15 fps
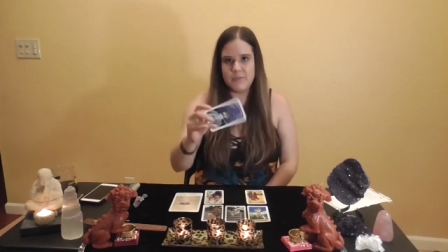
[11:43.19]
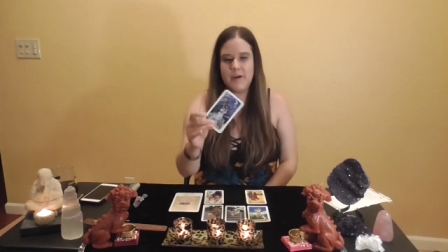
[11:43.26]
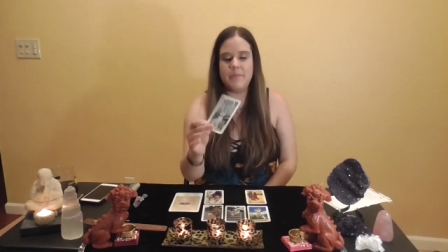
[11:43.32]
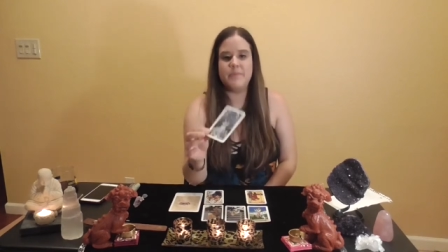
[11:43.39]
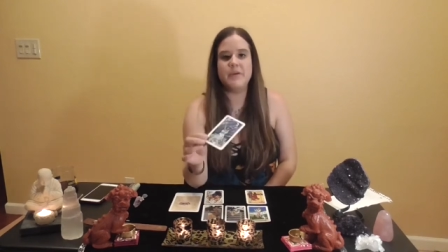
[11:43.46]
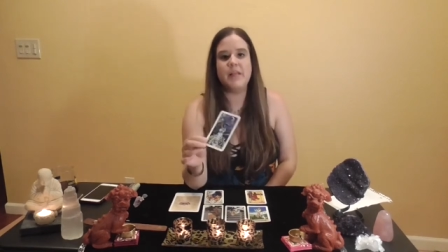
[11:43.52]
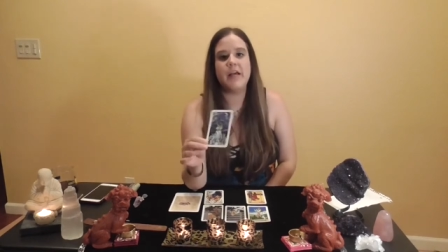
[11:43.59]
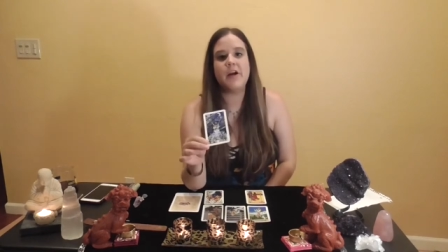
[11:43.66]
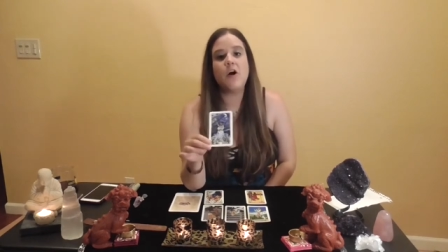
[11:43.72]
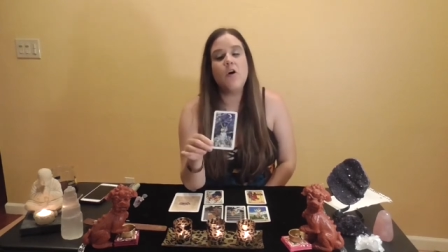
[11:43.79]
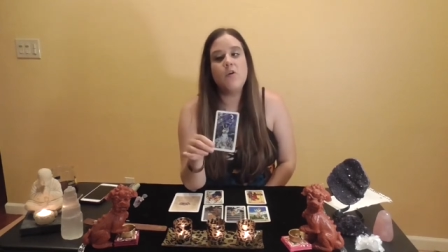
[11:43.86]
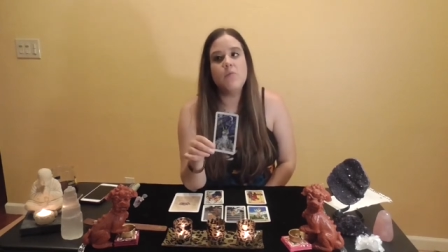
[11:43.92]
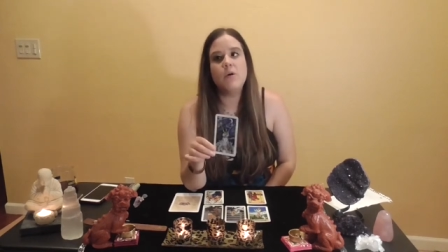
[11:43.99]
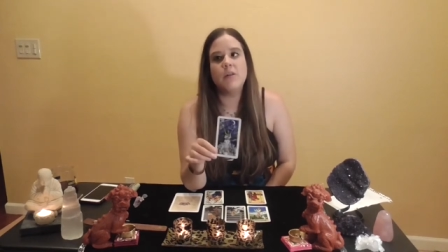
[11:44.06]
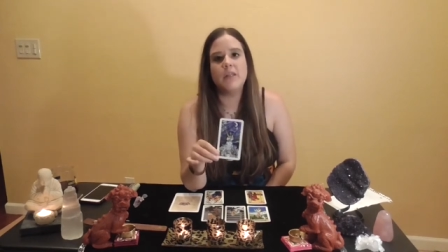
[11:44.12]
You might be like,
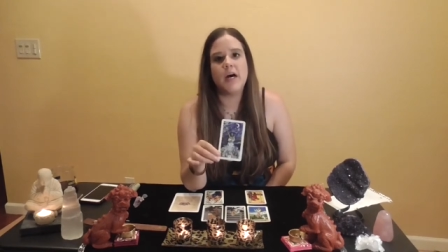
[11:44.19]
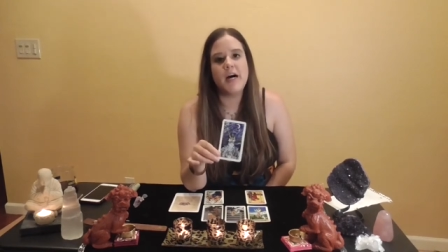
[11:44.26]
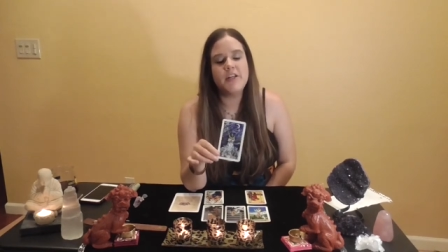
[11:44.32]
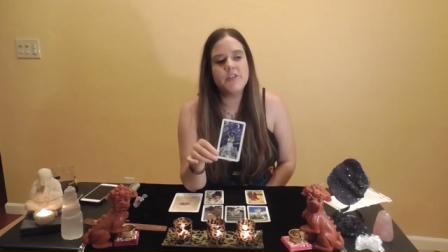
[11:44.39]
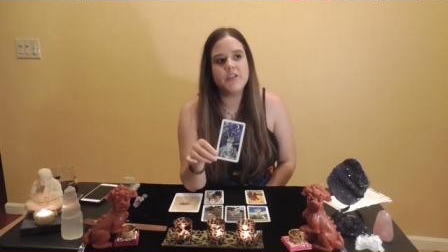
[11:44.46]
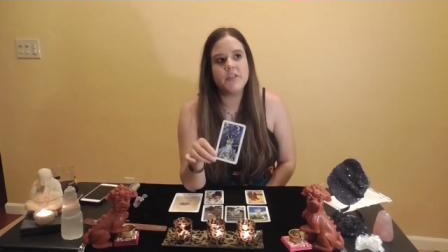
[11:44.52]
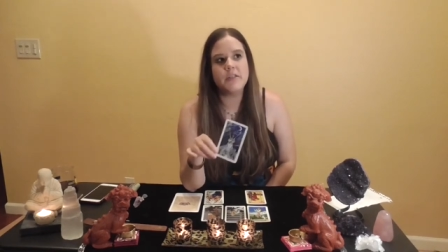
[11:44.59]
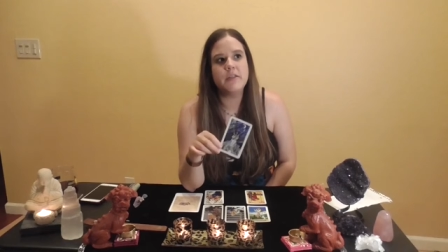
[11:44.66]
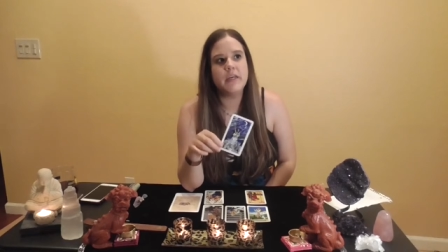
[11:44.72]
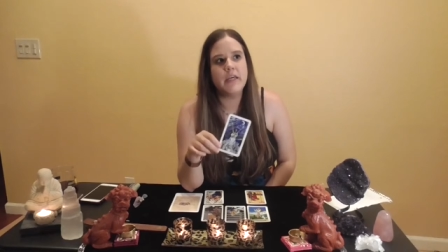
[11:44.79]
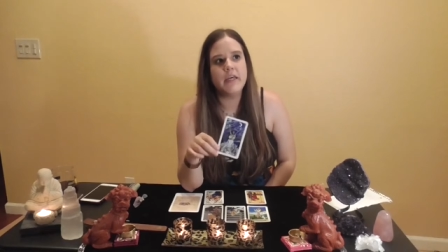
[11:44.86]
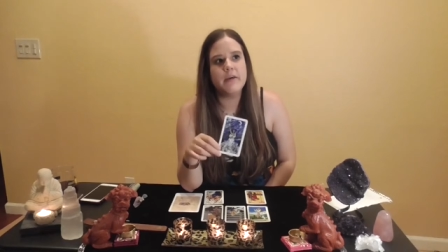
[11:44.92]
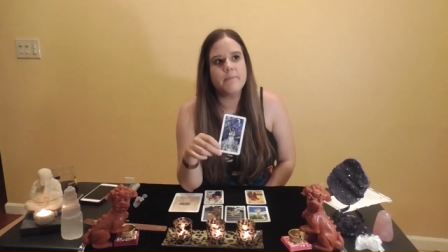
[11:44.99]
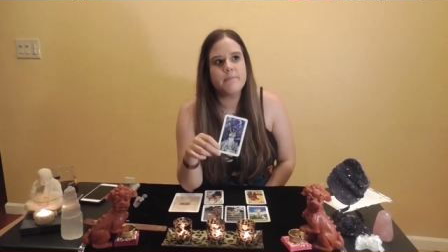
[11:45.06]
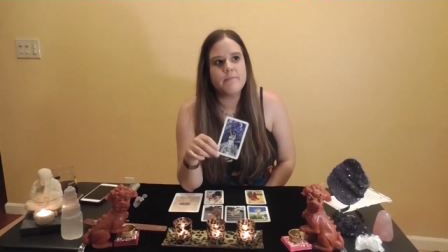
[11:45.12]
oh, well,
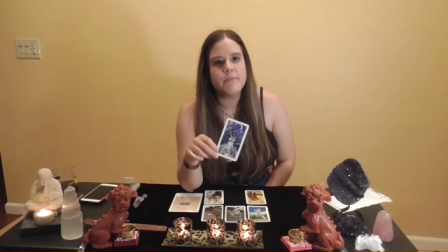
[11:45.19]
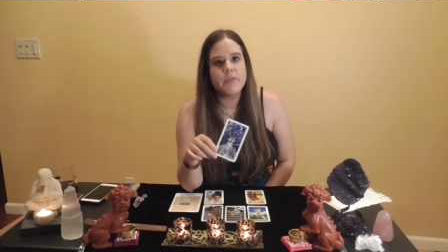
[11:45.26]
logically,